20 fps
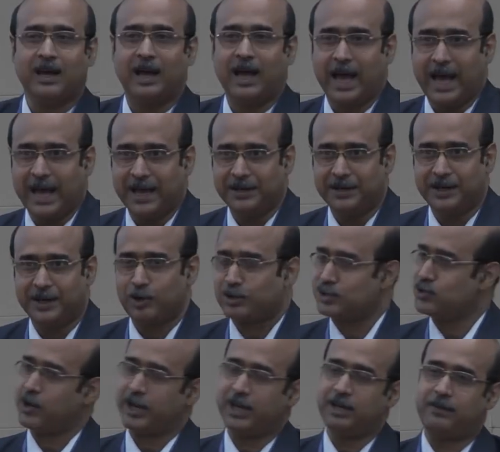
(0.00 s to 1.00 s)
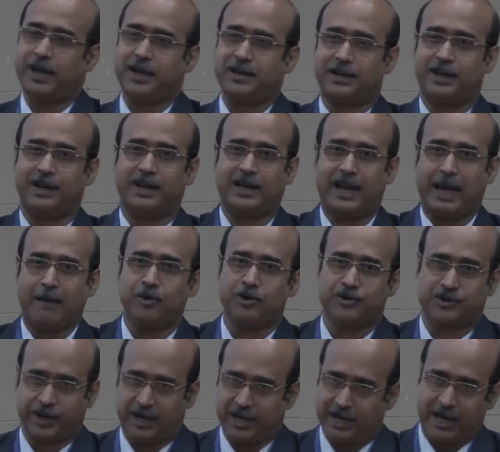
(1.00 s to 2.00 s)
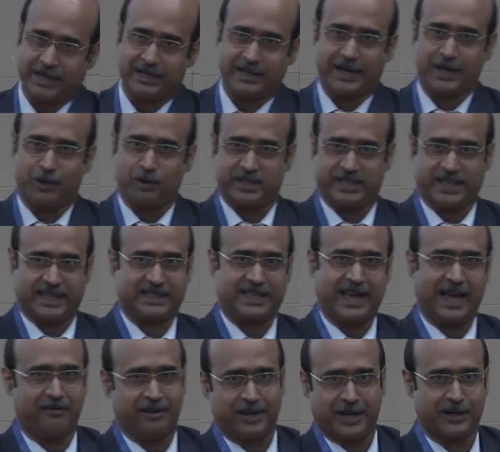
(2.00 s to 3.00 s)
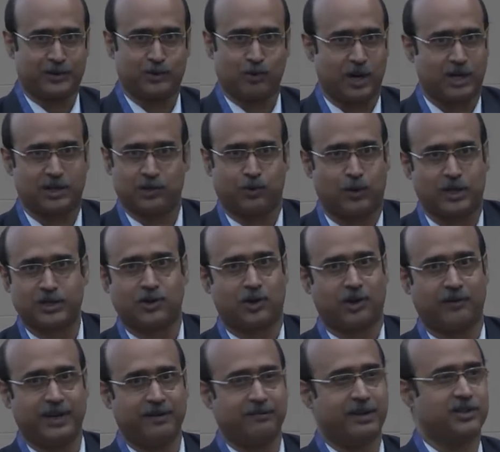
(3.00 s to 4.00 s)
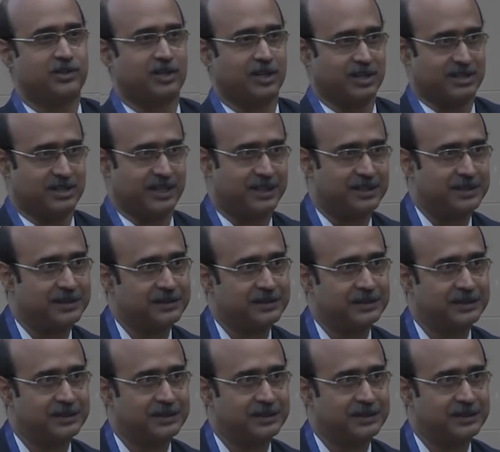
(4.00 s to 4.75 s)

And it was not invented in a laboratory, neither it was excavated. So what, what sort of invention is it?